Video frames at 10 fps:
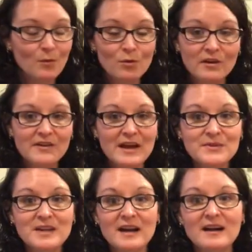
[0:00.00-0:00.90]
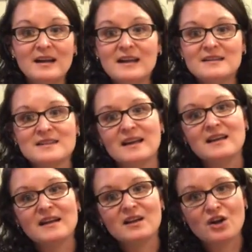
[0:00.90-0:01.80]
world out there. It's kind of
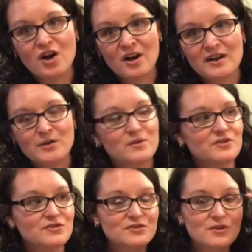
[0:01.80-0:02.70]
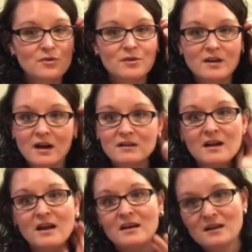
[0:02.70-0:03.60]
like a car. You wouldn't just go to a car
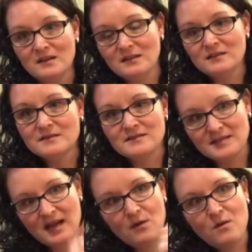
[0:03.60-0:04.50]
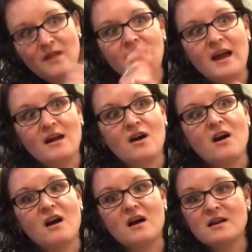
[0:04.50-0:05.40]
lot, say I want that
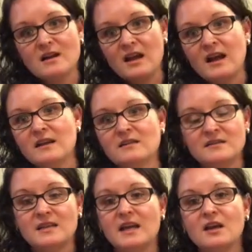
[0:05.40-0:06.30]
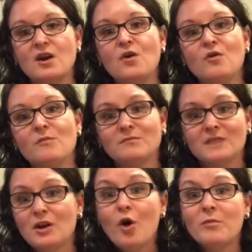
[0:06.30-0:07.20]
car, and take it home
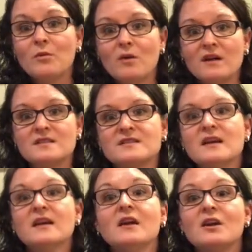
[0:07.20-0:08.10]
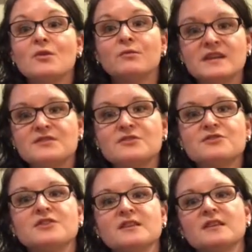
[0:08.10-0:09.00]
and hope it works.
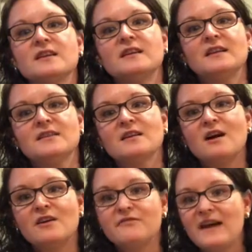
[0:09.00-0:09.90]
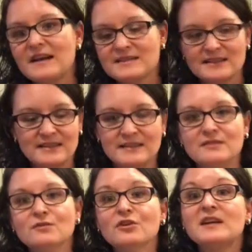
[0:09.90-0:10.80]
Research it, get the Carfax,
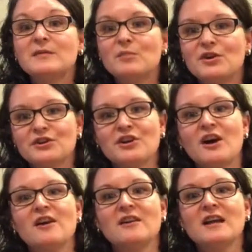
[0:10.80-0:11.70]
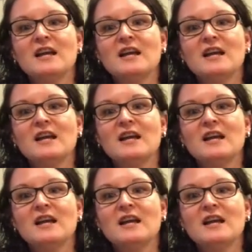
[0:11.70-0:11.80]
look at burner guard,